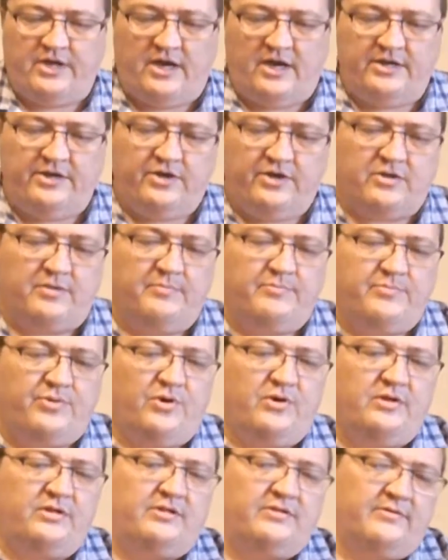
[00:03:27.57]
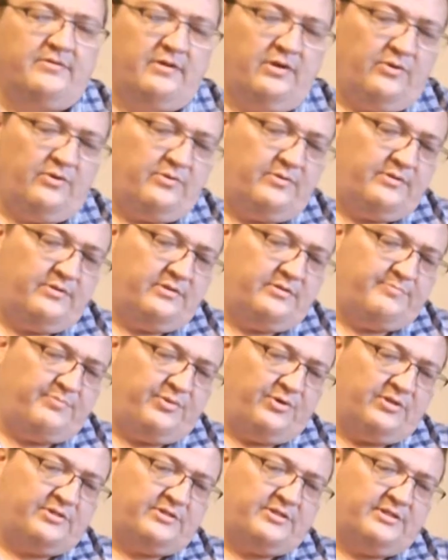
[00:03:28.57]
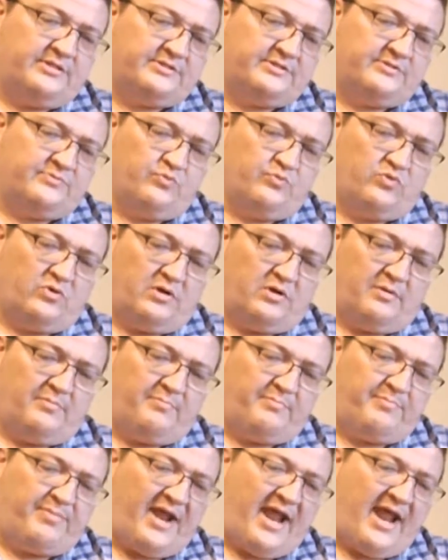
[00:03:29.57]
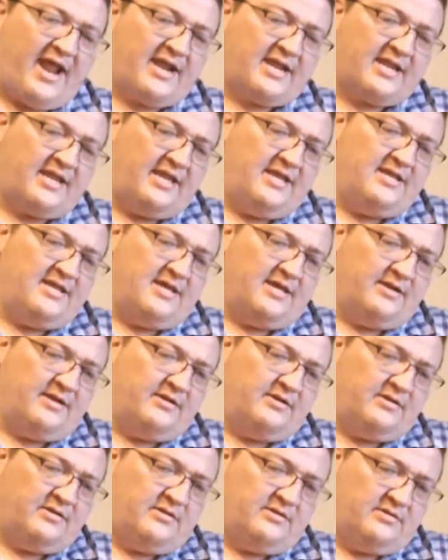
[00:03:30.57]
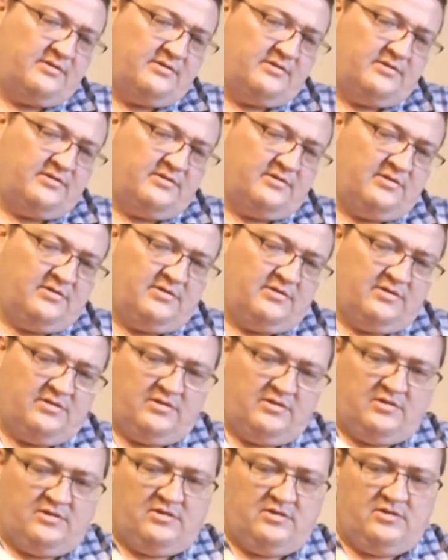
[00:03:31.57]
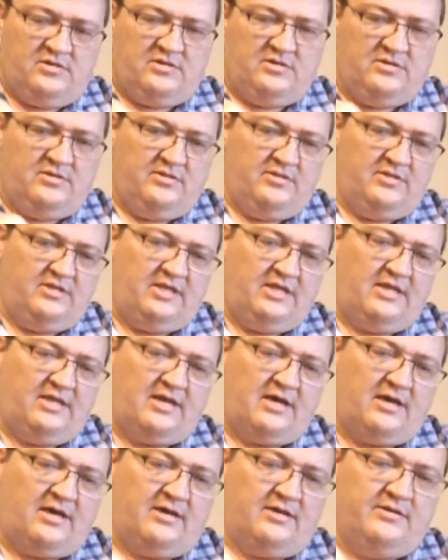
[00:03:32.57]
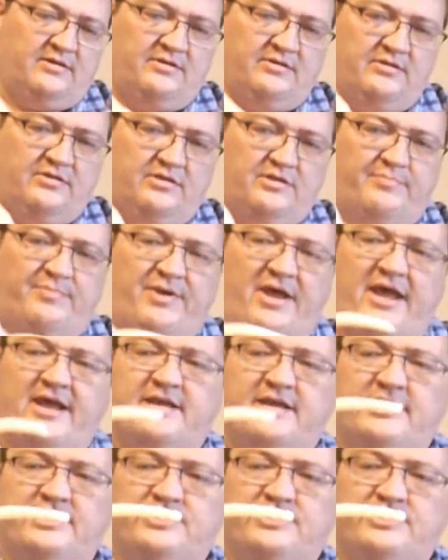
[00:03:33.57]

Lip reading: and I can tell you, after pulling these things out and taking a whiff, that they are definitely